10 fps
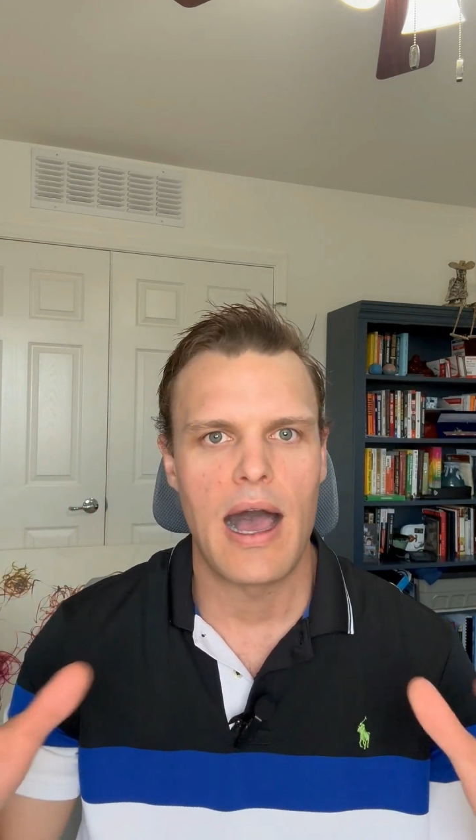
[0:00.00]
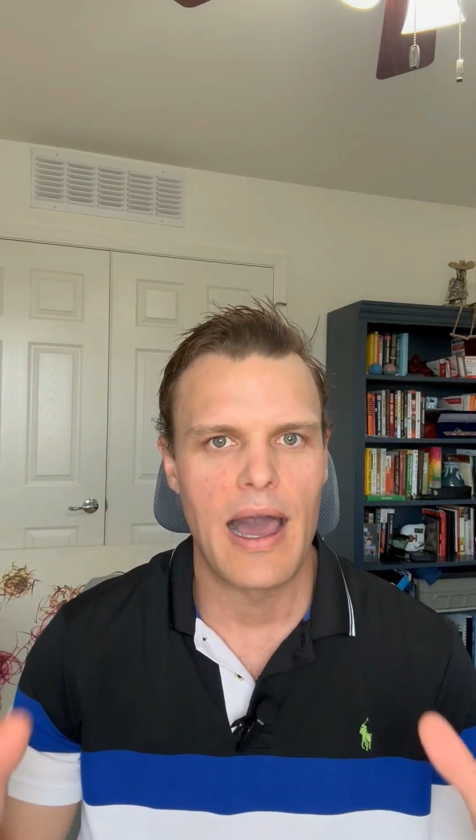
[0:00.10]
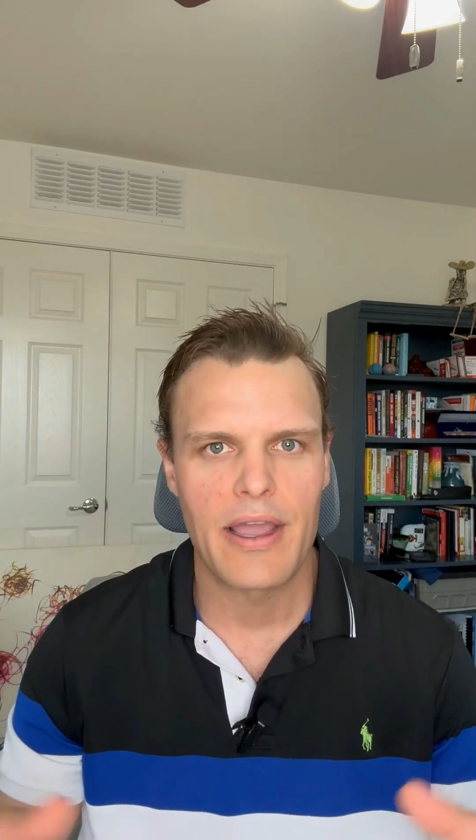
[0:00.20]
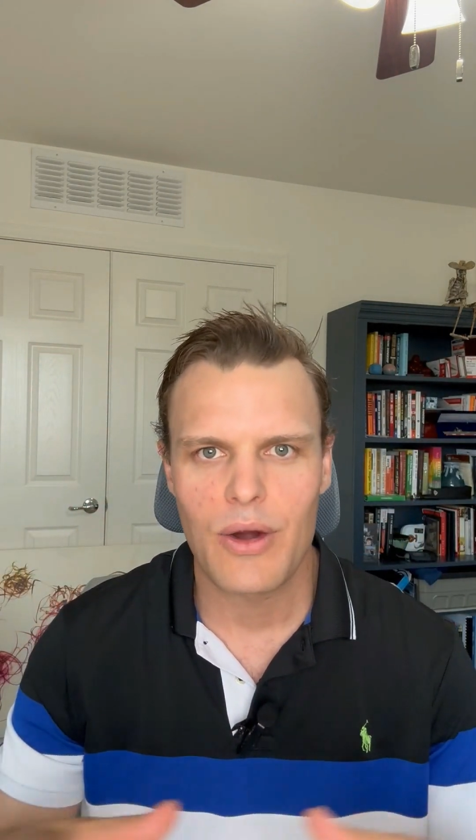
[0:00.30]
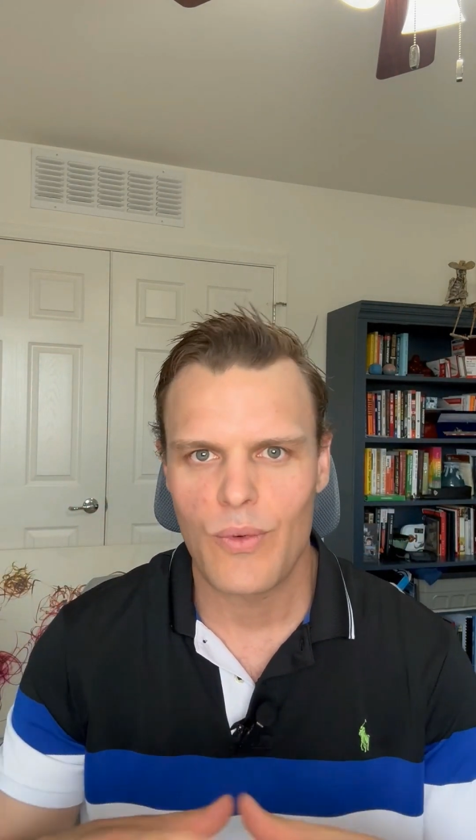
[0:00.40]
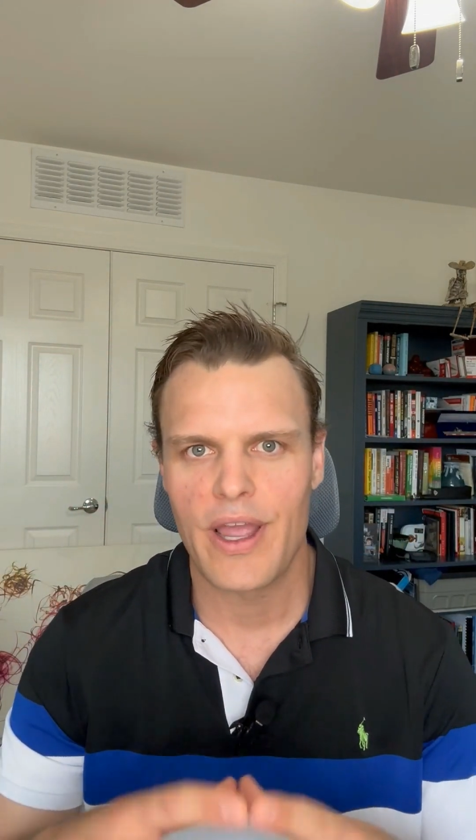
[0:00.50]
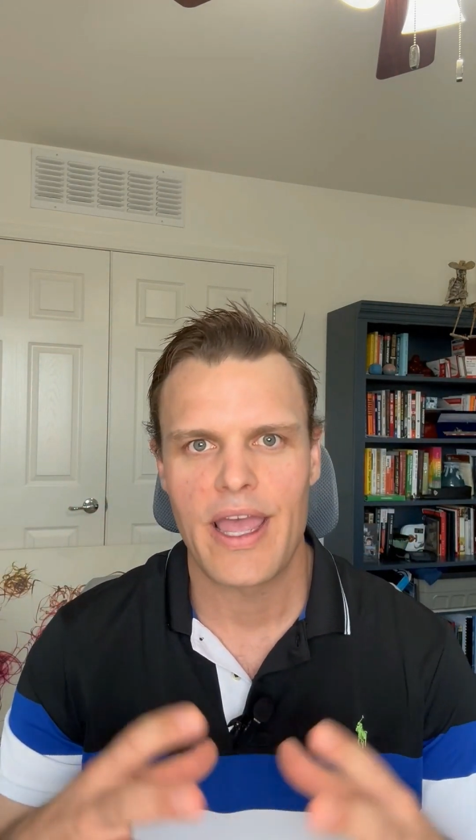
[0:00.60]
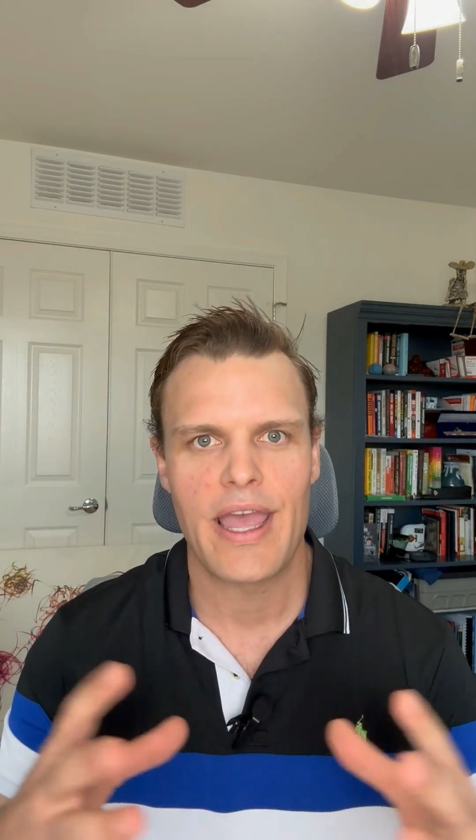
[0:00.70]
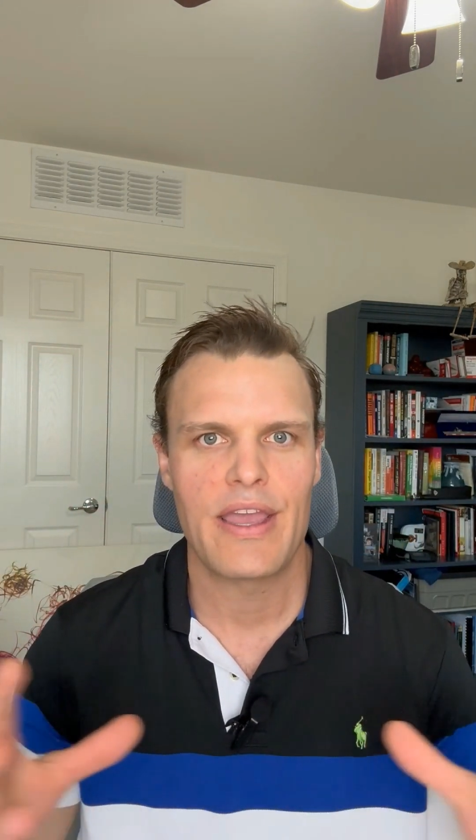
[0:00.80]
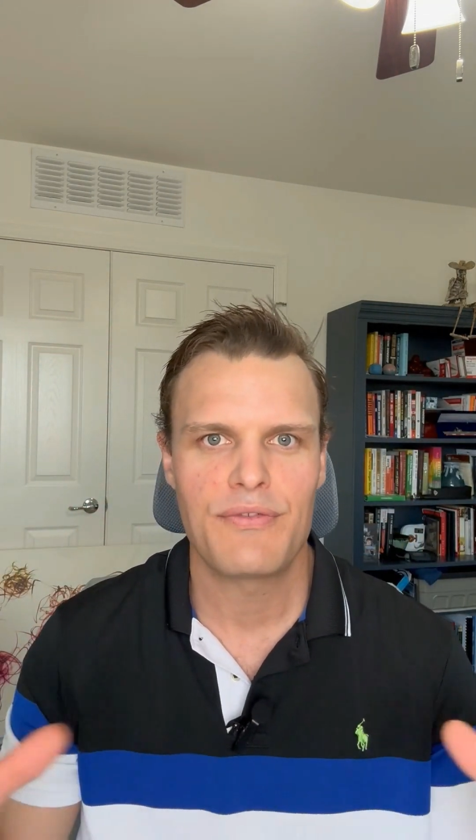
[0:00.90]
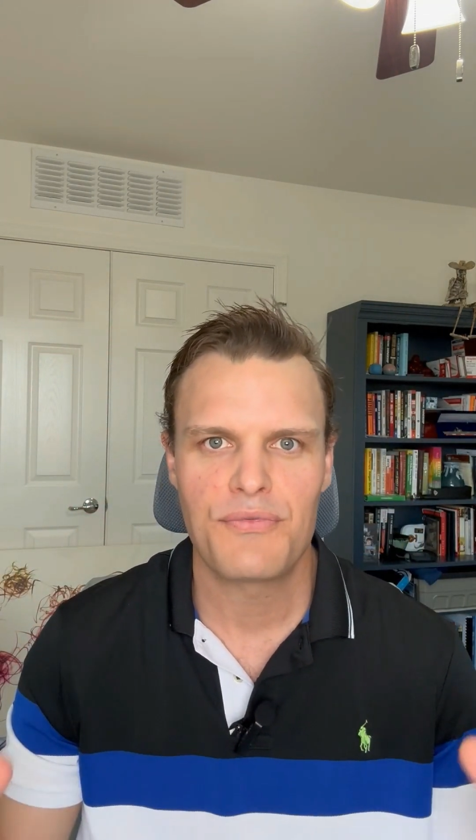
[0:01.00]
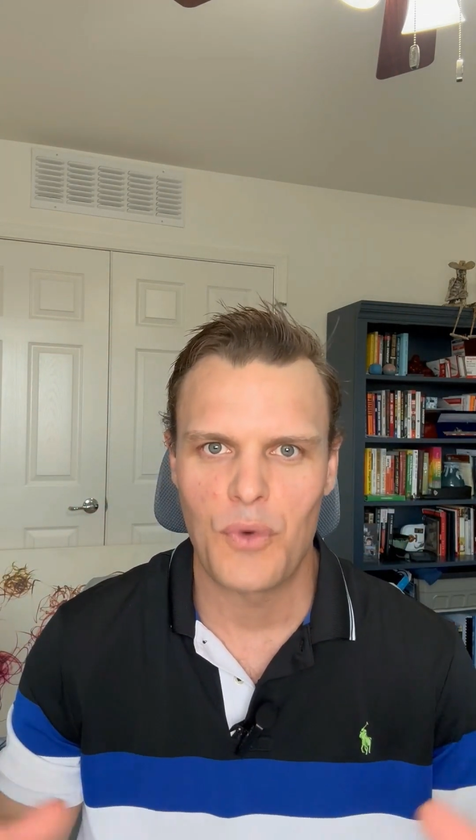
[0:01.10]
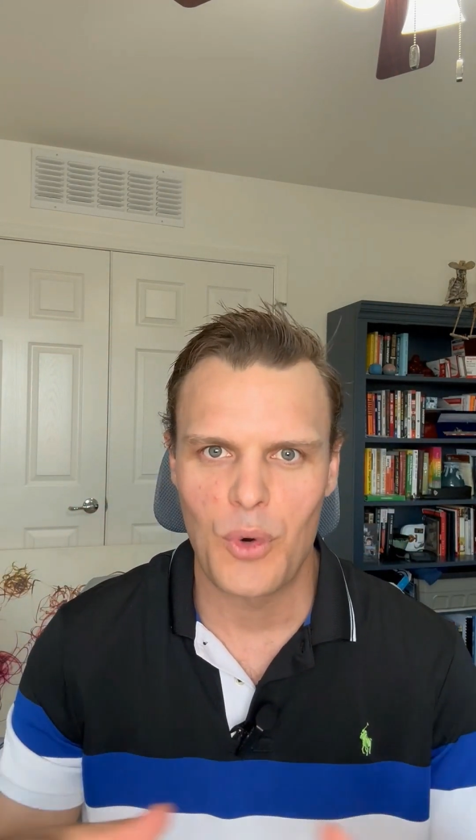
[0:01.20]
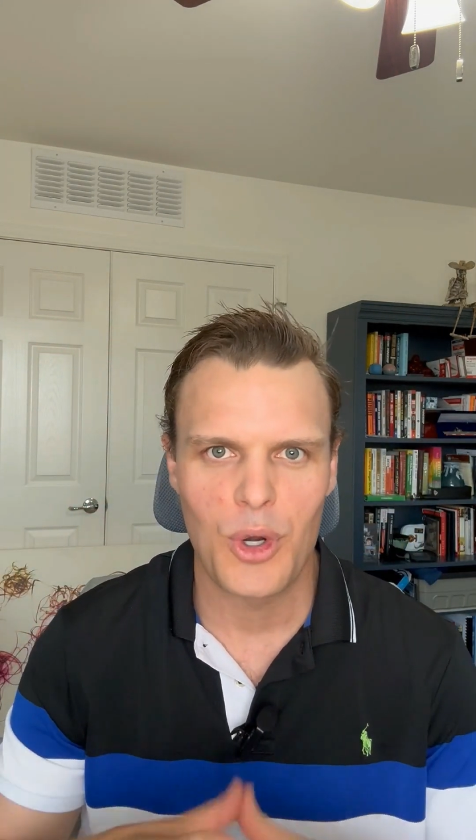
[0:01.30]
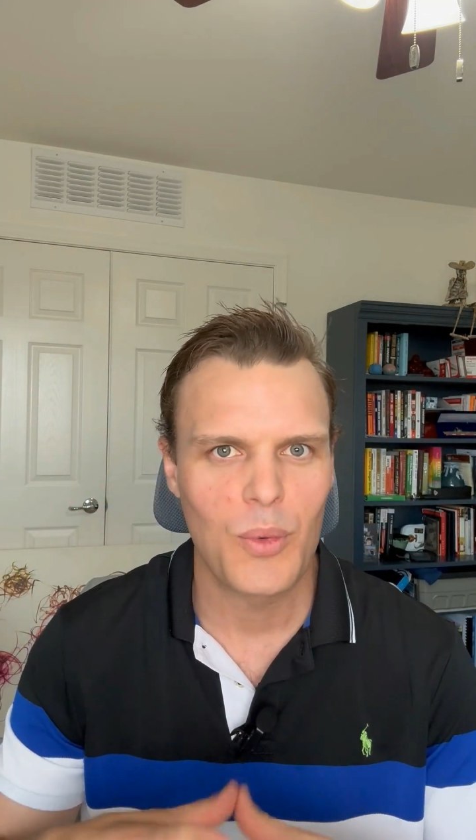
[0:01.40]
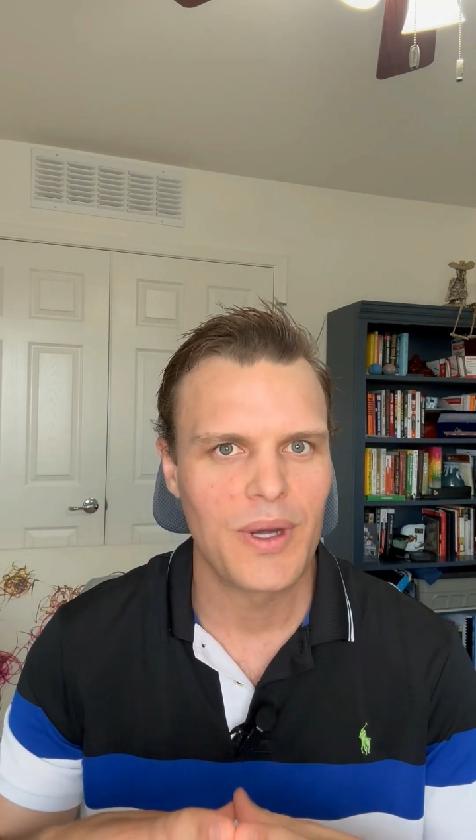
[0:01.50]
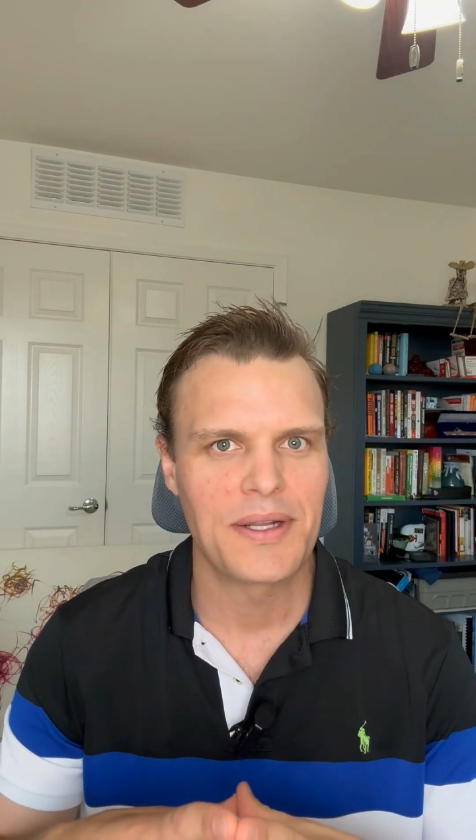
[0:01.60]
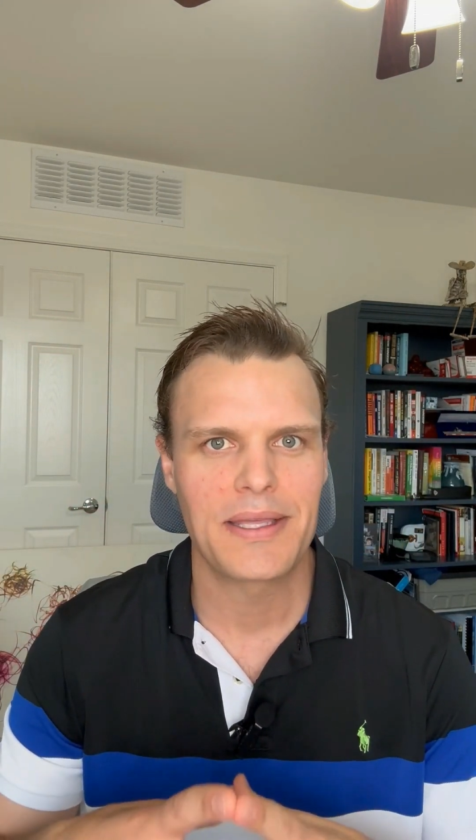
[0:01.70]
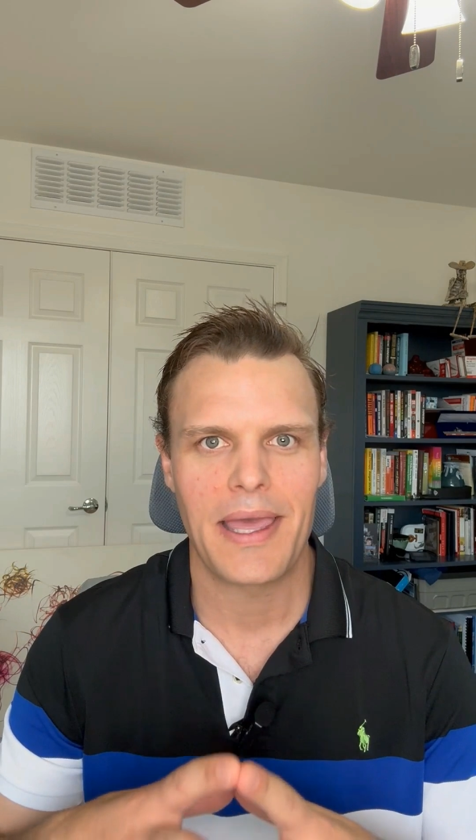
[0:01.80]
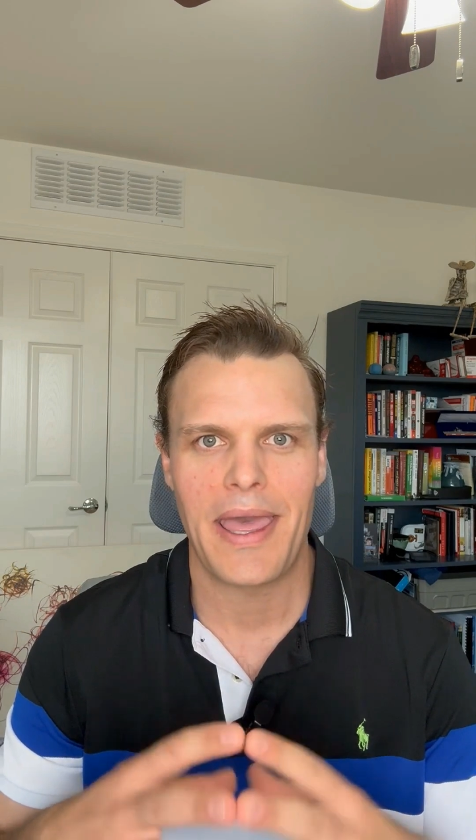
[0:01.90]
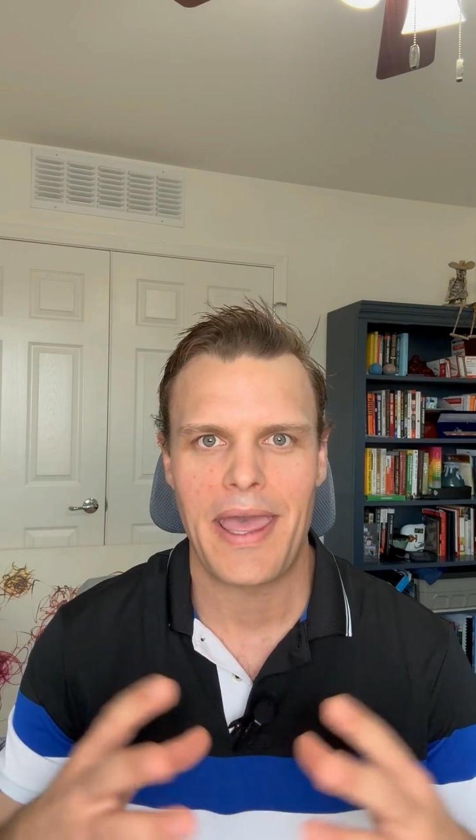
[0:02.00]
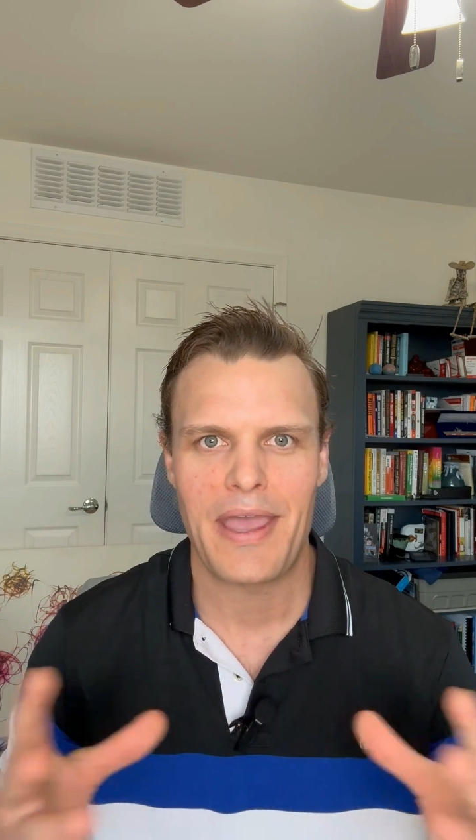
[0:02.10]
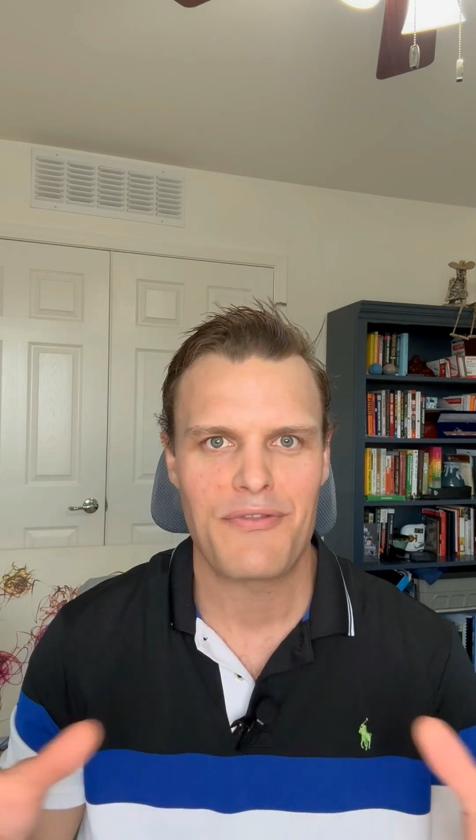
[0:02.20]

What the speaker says: IRA, 401k,